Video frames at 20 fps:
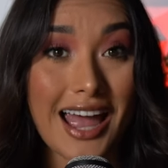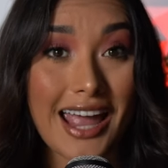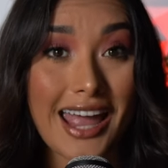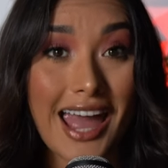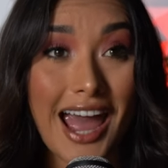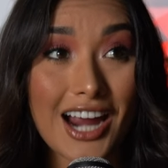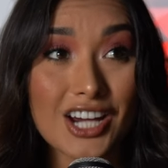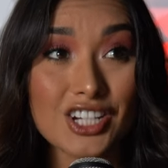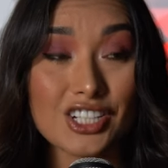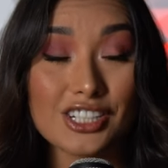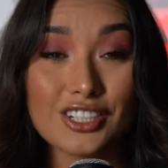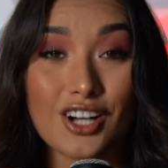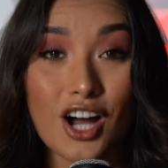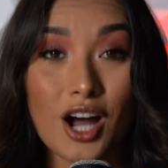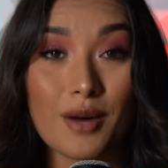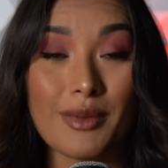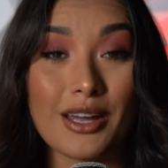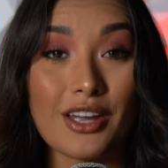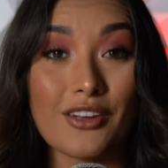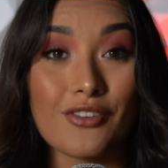I actually
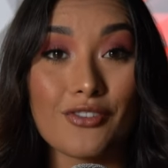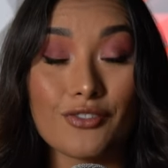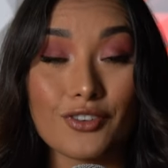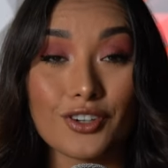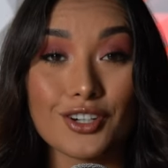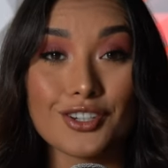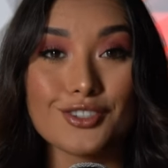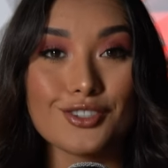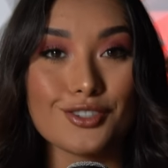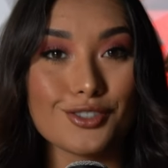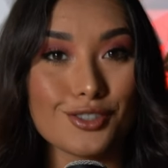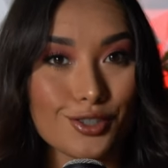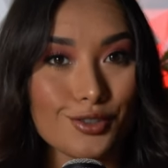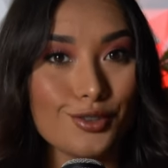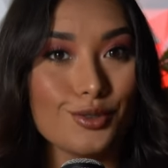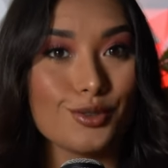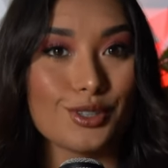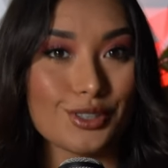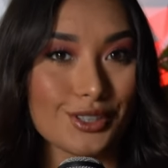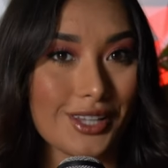got my first
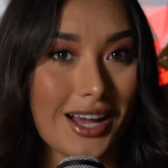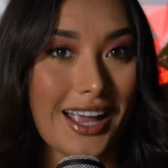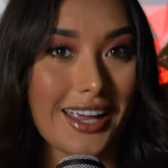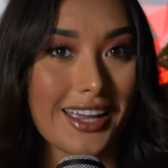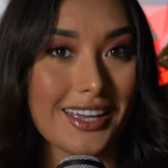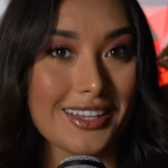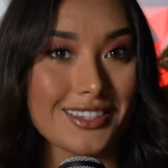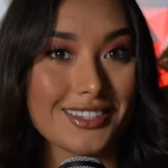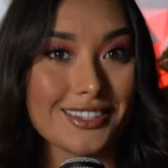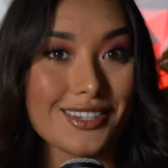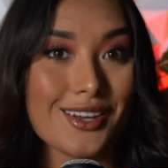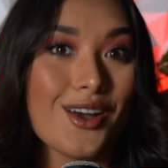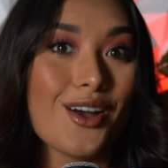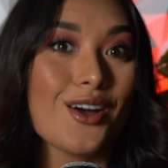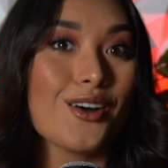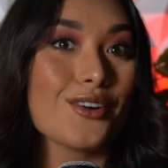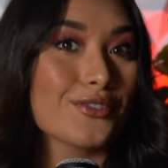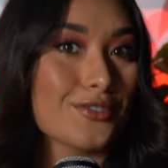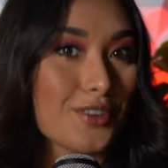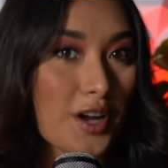two clients
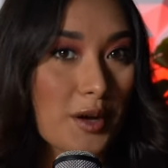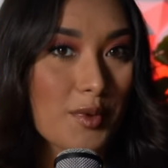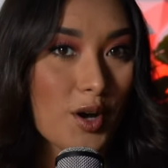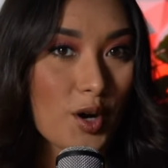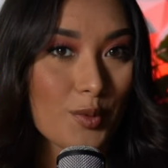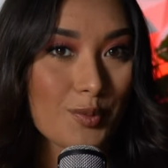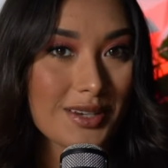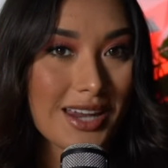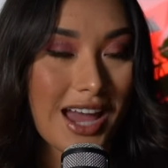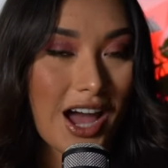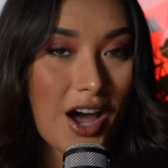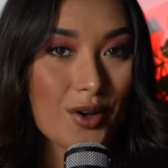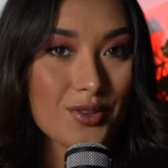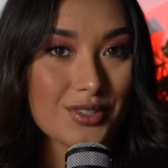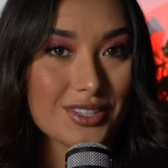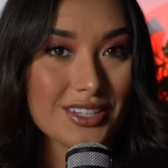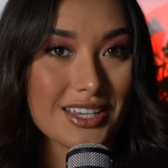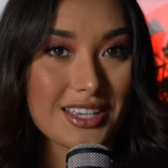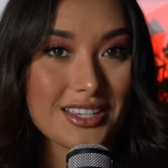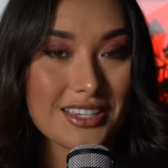from open
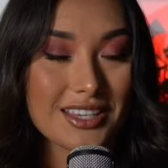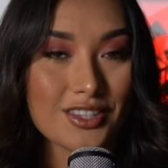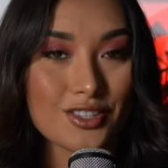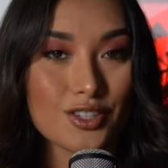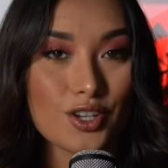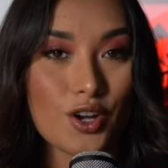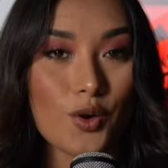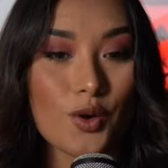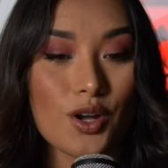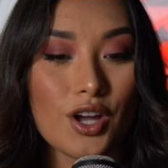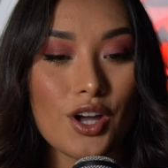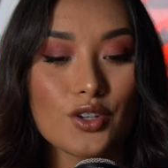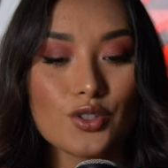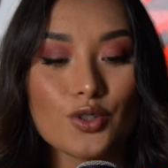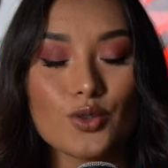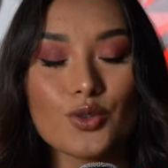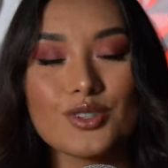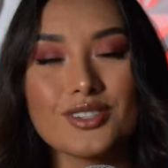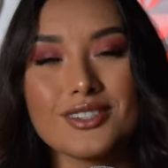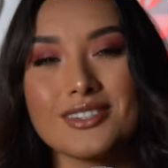houses. And so
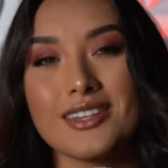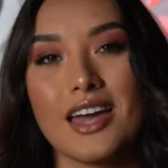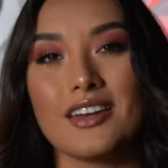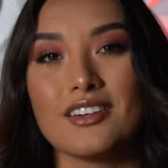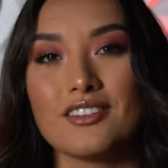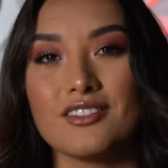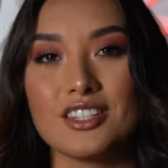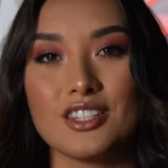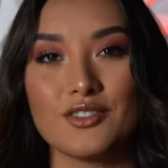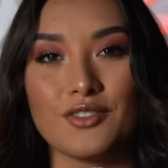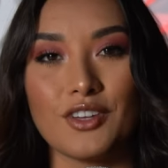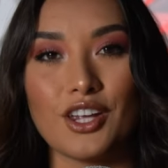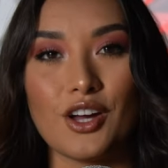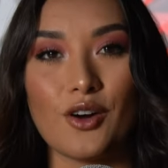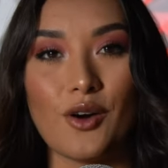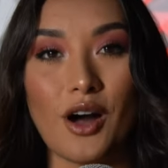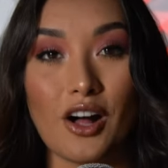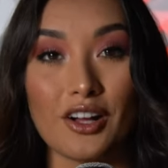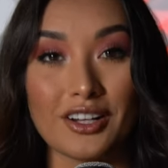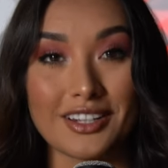towards the end of this
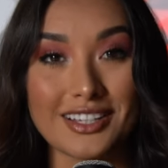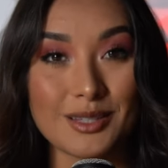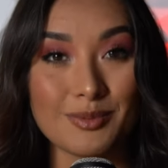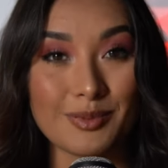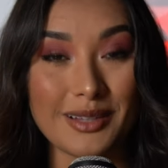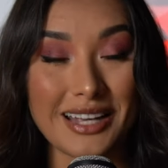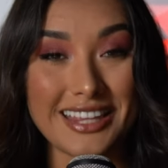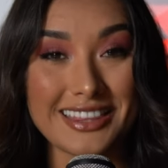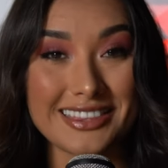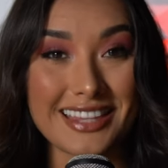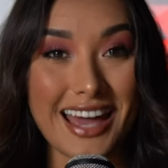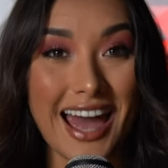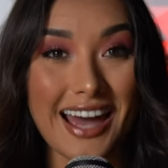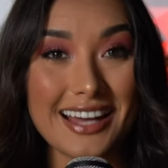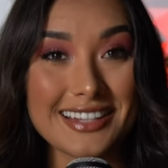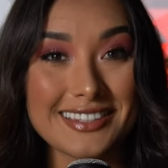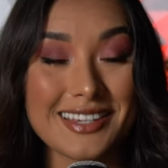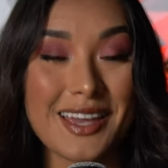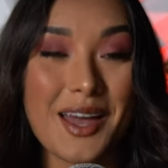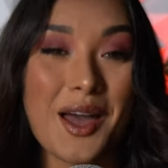video, I'll explain
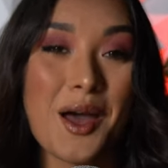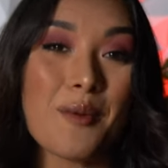that.